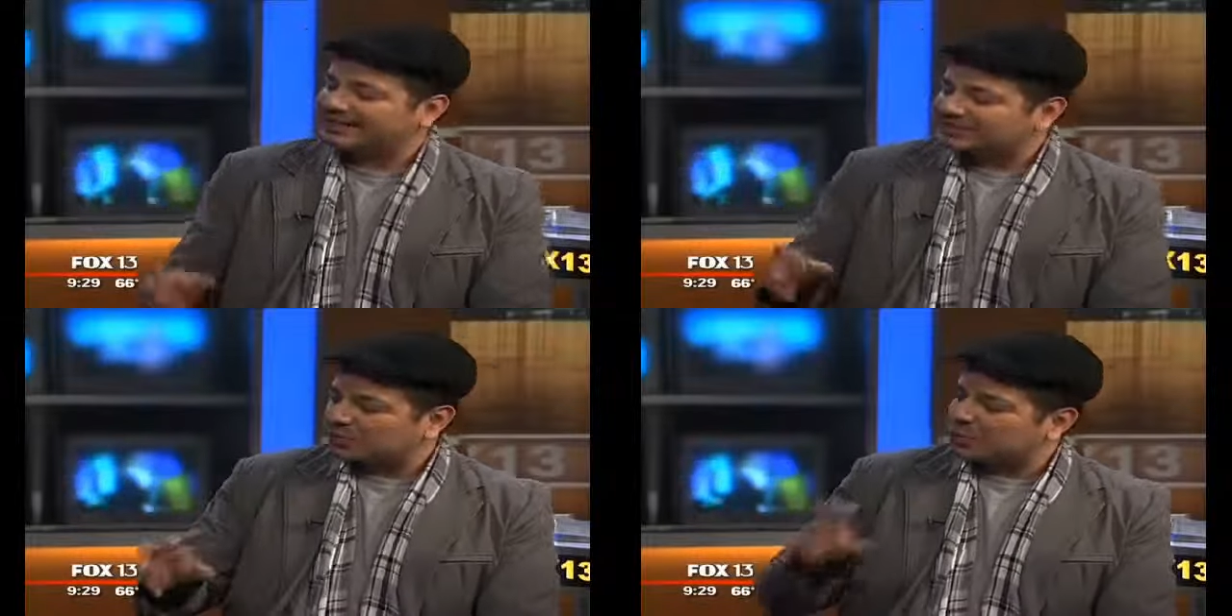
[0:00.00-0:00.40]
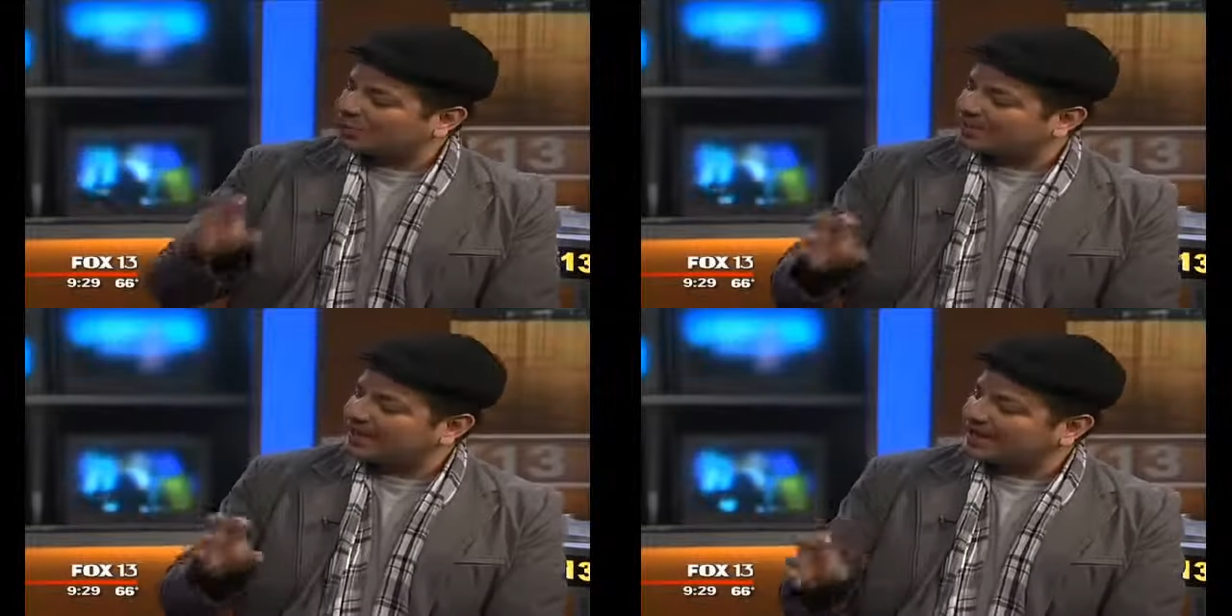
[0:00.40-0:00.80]
Okay. It's a
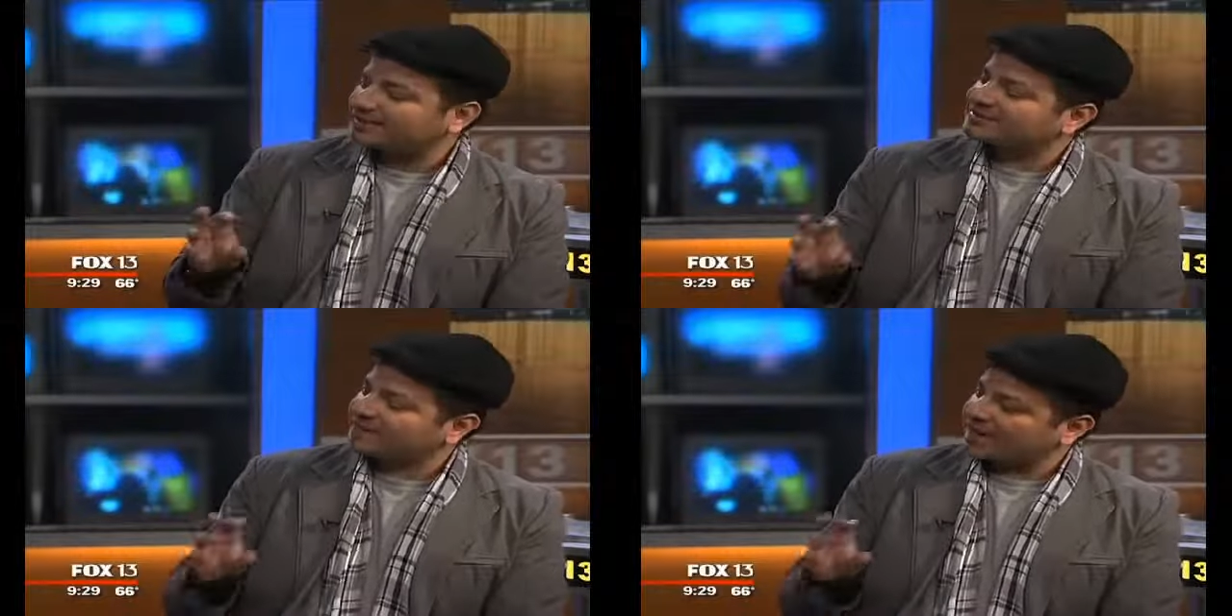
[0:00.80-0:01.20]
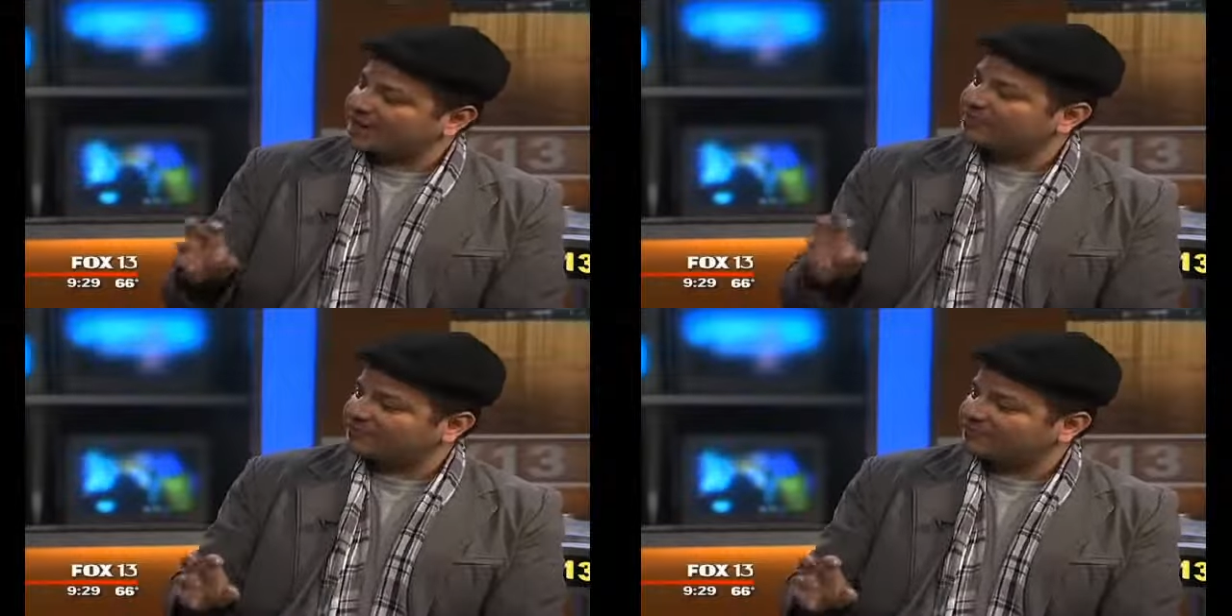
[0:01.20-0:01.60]
Woody Allen type
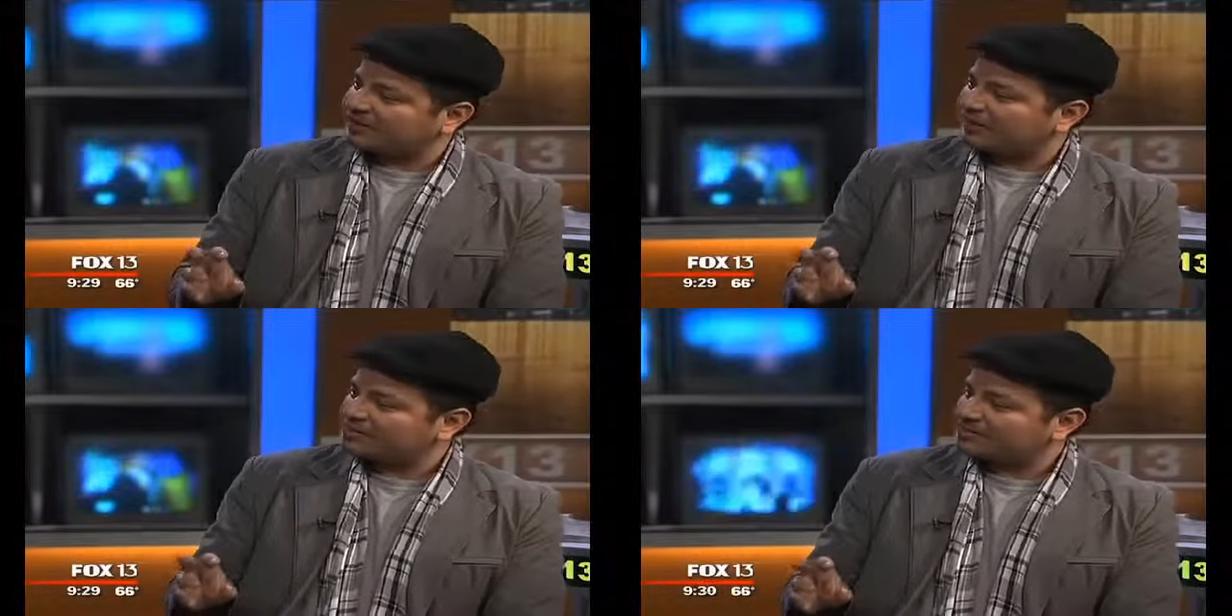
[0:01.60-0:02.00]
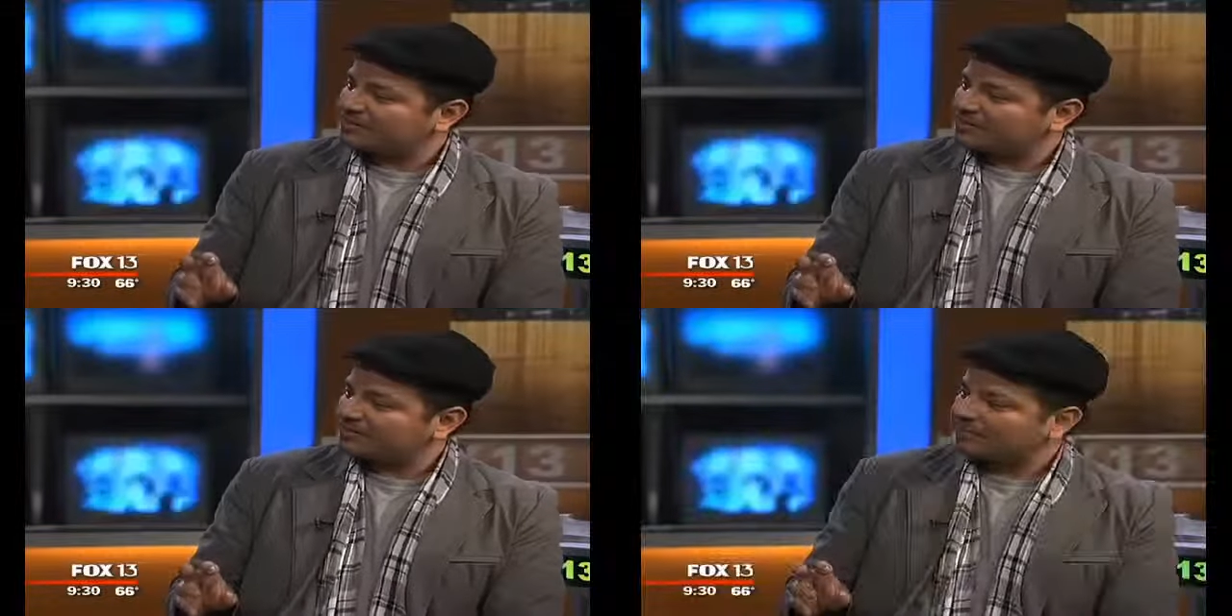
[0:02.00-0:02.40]
film. Okay.